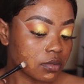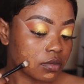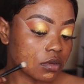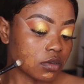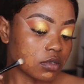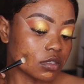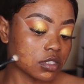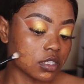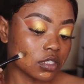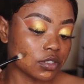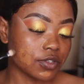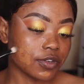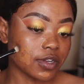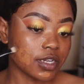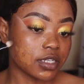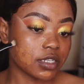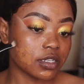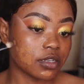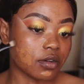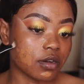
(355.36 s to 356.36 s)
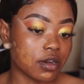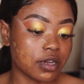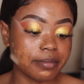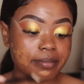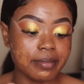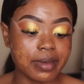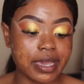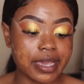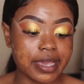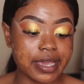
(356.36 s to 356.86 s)
concentrate it
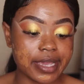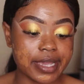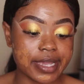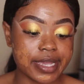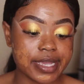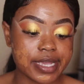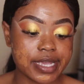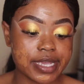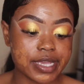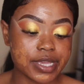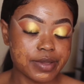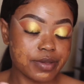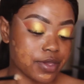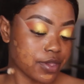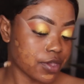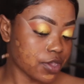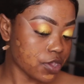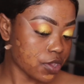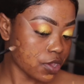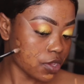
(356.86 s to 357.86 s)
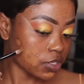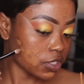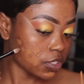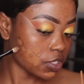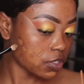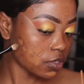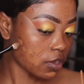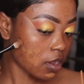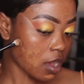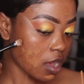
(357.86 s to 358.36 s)
on my
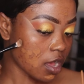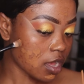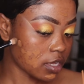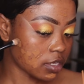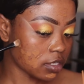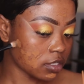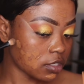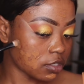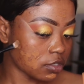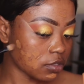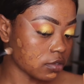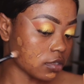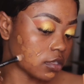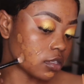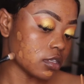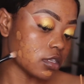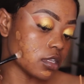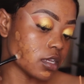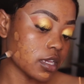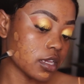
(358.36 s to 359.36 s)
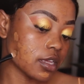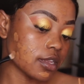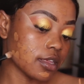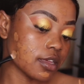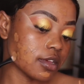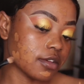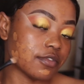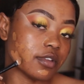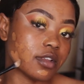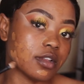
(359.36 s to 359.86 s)
scars so that I can
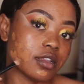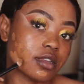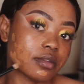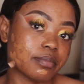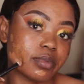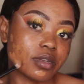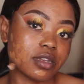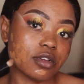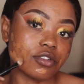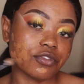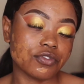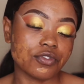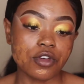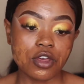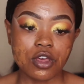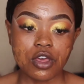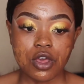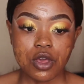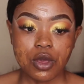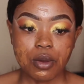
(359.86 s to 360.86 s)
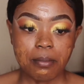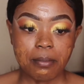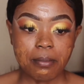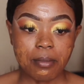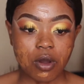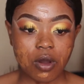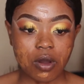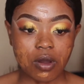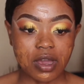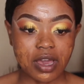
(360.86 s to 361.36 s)
have a little bit of
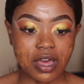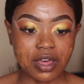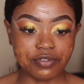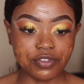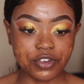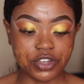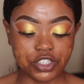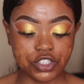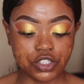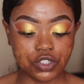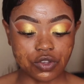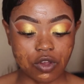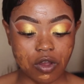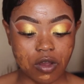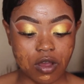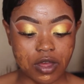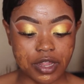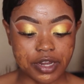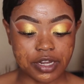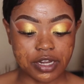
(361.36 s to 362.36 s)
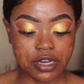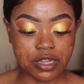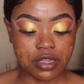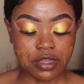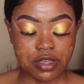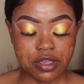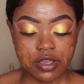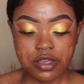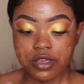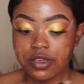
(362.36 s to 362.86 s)
more coverage on
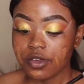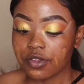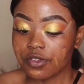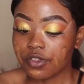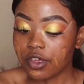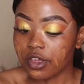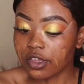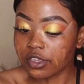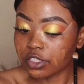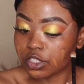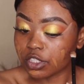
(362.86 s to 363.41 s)
the